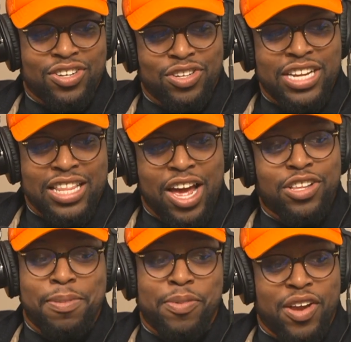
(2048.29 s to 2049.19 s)
or it's not the
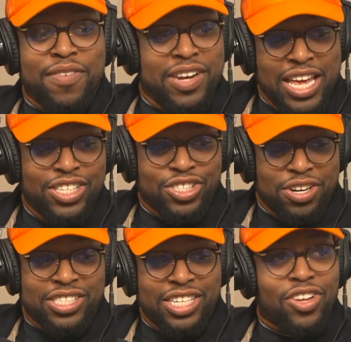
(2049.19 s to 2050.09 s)
healthy people that are even in church.